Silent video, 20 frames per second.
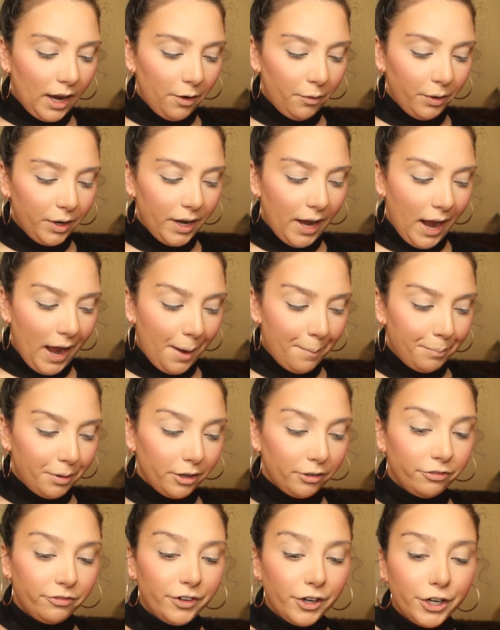I would
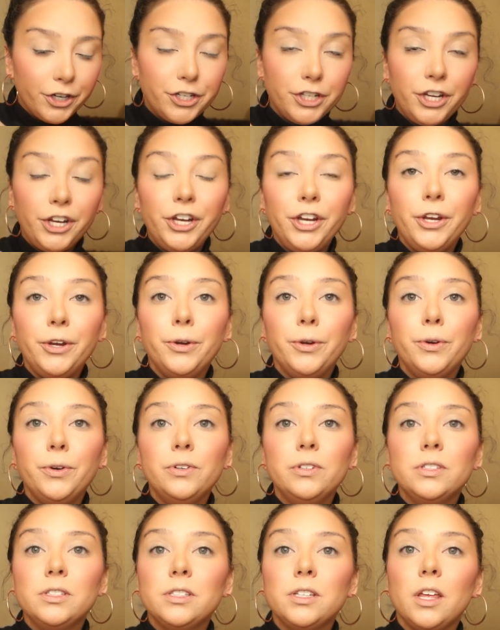prefer to
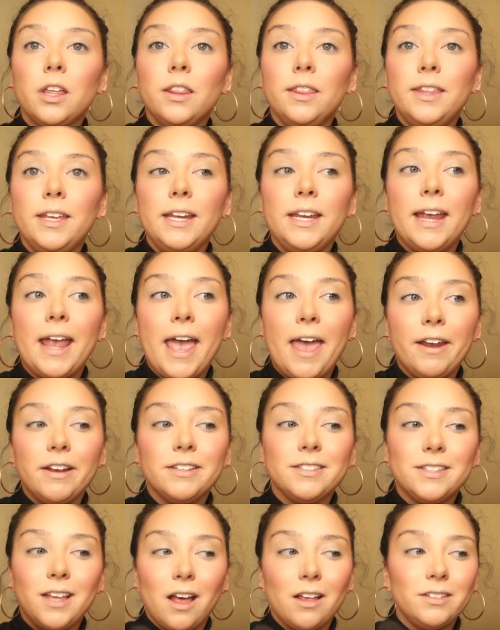use the
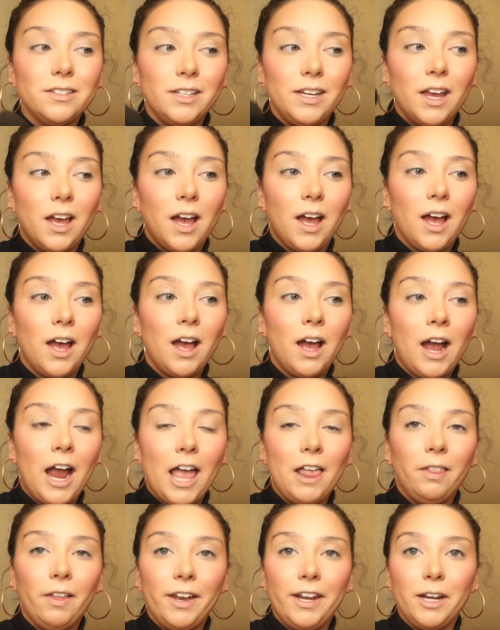Anastasia
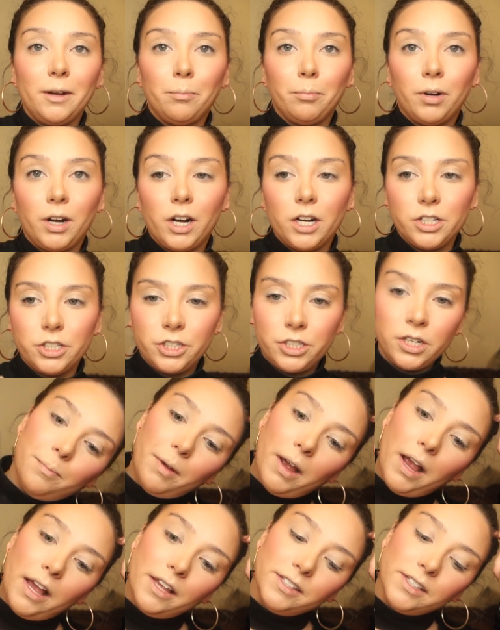highlighting brush,
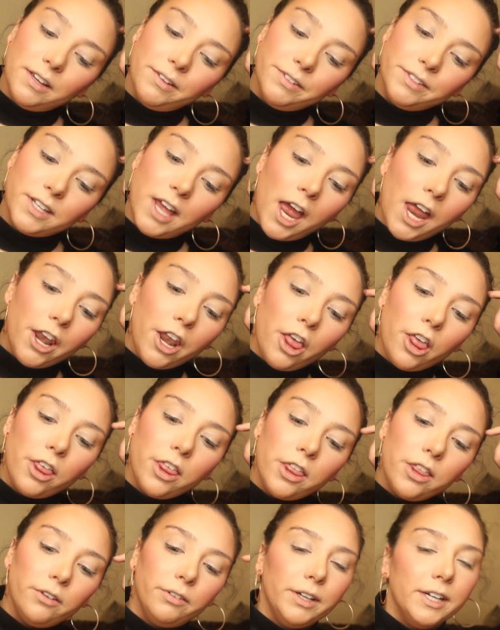but as I said
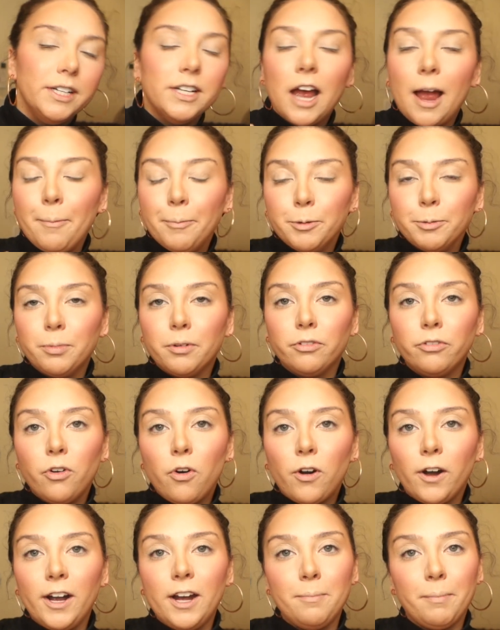3 times
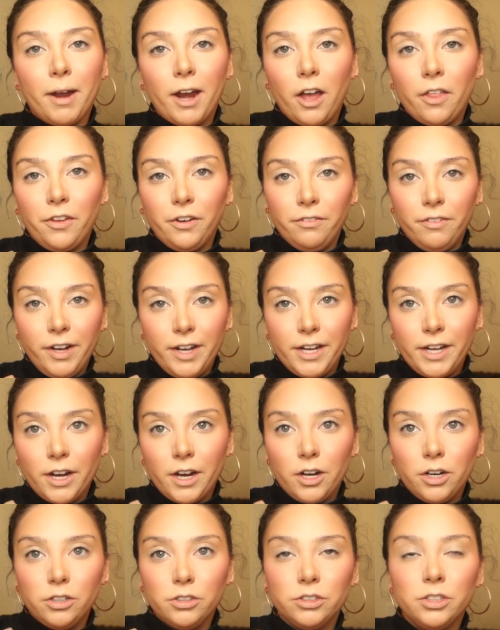before in my other
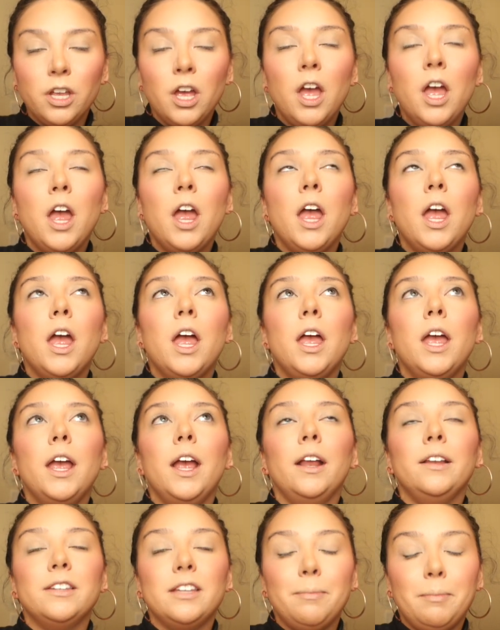videos,
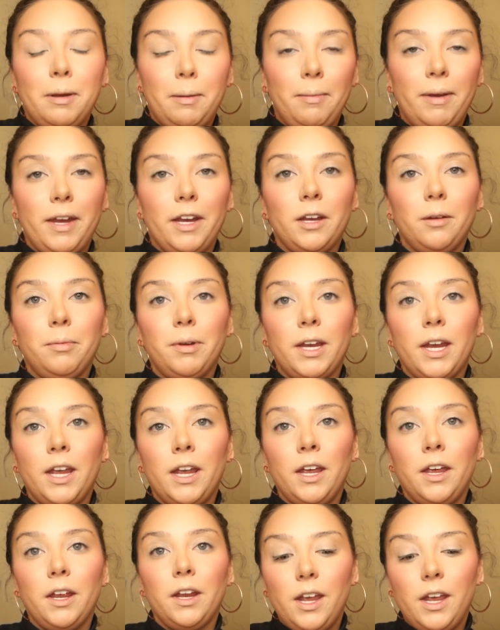it's in my makeup
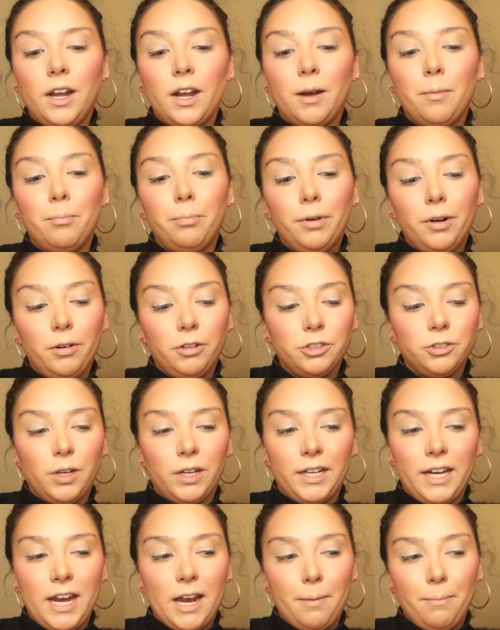kit and I'm broke, so
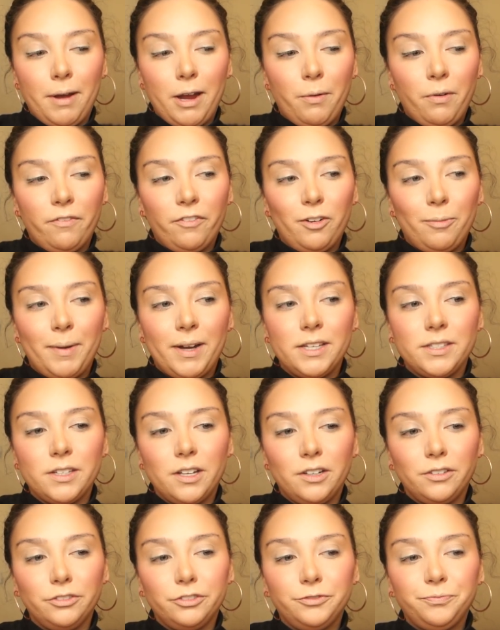I can't buy one for
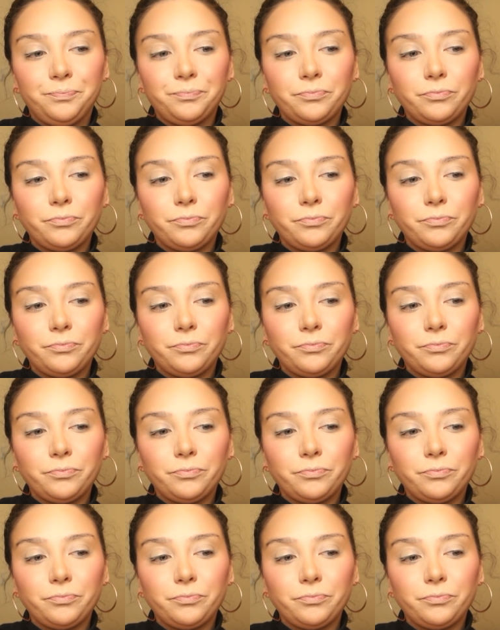myself.